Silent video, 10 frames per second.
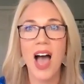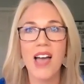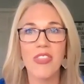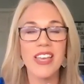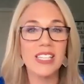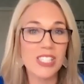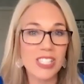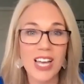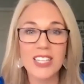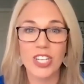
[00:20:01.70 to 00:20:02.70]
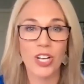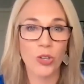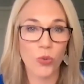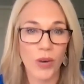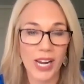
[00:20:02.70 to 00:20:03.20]
I think, such a
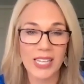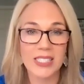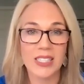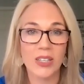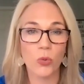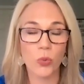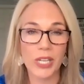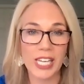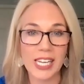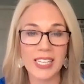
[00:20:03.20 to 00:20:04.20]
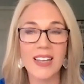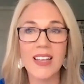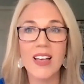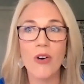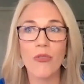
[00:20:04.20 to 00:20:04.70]
great read
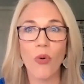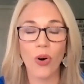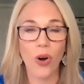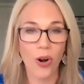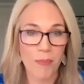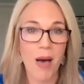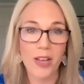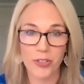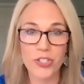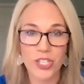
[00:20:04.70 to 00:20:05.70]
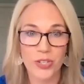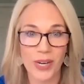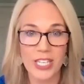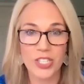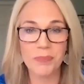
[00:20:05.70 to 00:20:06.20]
for our modern
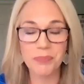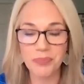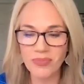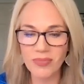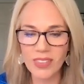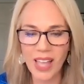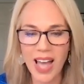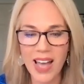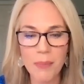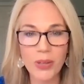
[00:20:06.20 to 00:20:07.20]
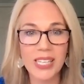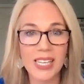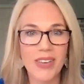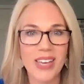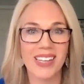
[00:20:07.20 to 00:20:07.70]
generation. I
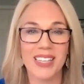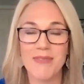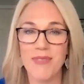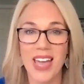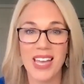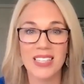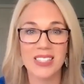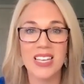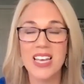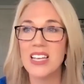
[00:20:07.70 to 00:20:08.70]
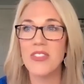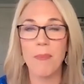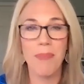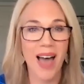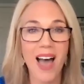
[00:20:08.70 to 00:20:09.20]
believe it conveys the
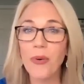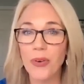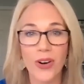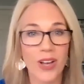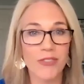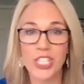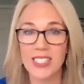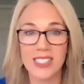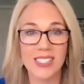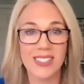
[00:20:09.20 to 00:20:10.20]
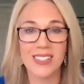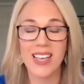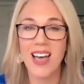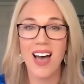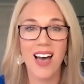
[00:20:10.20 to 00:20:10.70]
power of Jesus,
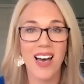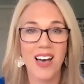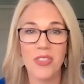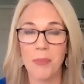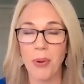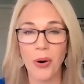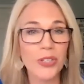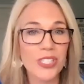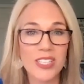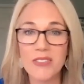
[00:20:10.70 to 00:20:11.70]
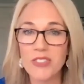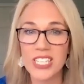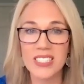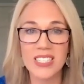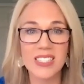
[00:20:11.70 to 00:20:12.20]
uh, the person of
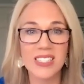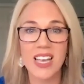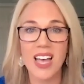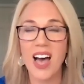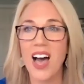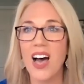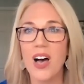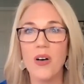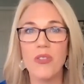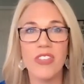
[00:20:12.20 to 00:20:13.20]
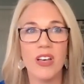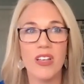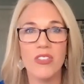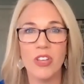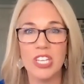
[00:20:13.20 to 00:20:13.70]
Jesus, uh,
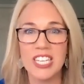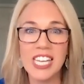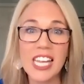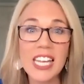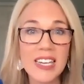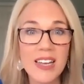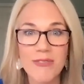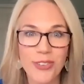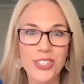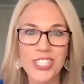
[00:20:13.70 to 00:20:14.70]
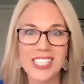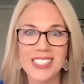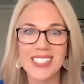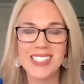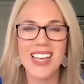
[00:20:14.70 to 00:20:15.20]
the the need for
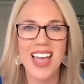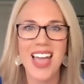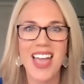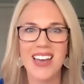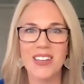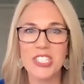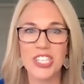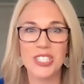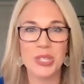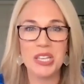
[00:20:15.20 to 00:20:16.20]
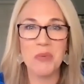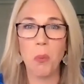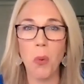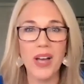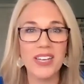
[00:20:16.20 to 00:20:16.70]
Jesus, and just
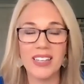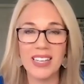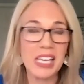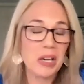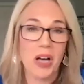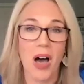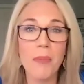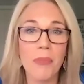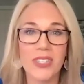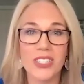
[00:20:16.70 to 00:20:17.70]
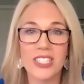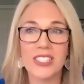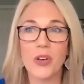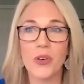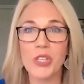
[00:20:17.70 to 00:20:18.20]
then what he accomplished. And
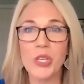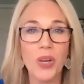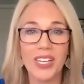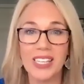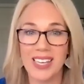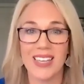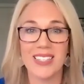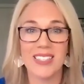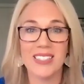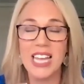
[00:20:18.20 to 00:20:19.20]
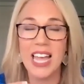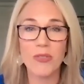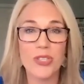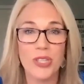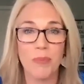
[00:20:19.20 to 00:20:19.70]
so, if you want to get
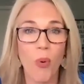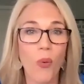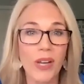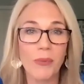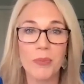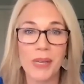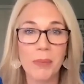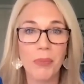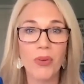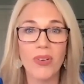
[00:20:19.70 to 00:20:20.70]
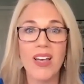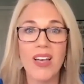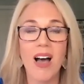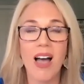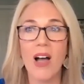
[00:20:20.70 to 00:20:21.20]
down to the point with people,
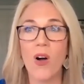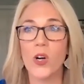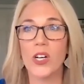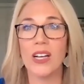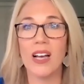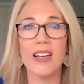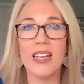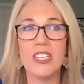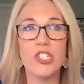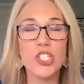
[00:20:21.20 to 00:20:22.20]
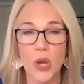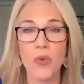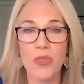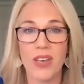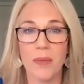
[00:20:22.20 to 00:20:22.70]
or and
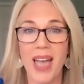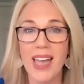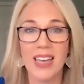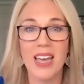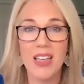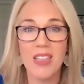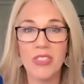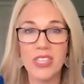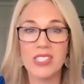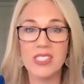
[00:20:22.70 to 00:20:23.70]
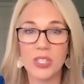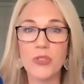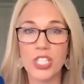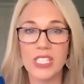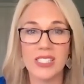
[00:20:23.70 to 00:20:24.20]
show them, hey, this is who
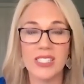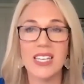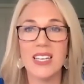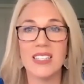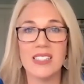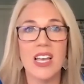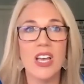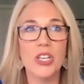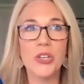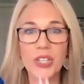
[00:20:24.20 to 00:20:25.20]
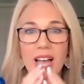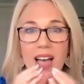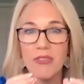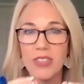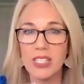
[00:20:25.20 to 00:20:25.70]
Jesus is, you're going to
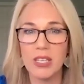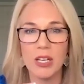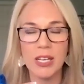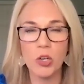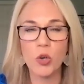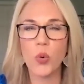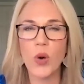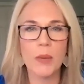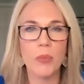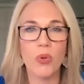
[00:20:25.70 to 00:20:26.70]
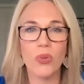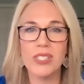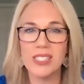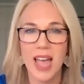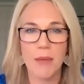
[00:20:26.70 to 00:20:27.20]
have these incredible
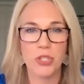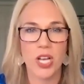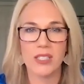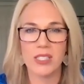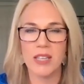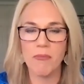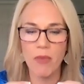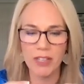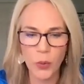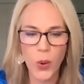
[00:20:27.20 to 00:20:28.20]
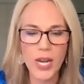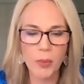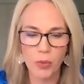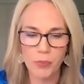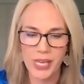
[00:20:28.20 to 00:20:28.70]
snapshots,
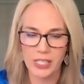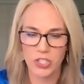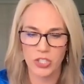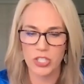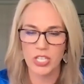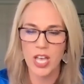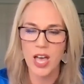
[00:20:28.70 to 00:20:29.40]
incredible pictures